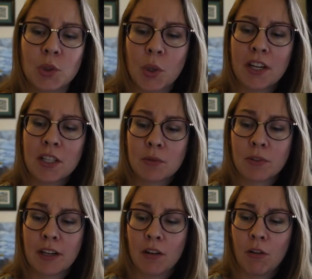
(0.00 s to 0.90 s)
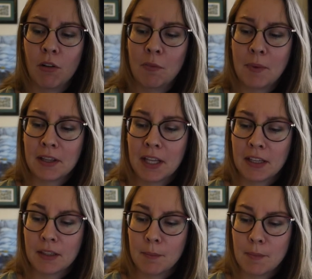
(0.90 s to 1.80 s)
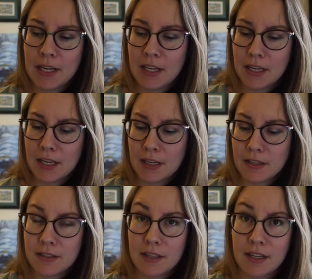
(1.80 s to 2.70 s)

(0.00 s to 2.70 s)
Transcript: So I just write all of my like meetings,